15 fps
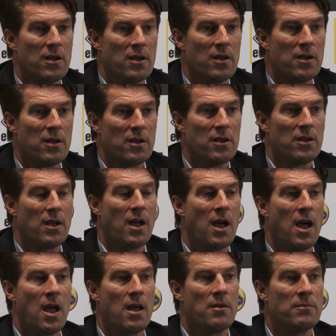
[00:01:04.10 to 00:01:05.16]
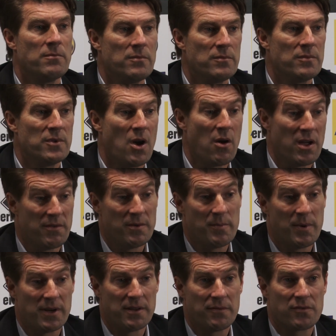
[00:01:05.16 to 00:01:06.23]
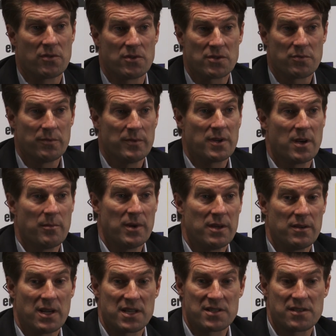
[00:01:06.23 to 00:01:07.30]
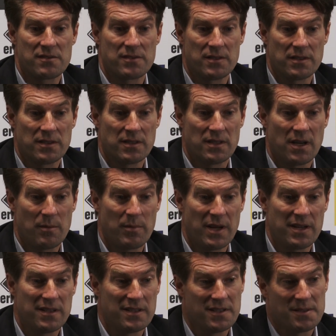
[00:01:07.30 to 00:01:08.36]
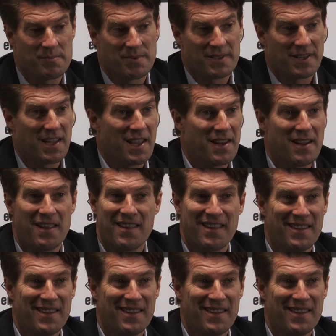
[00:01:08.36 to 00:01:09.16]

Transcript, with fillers: you um, no, everybody, of course, when we come in, ask uh, how bad it is. But again,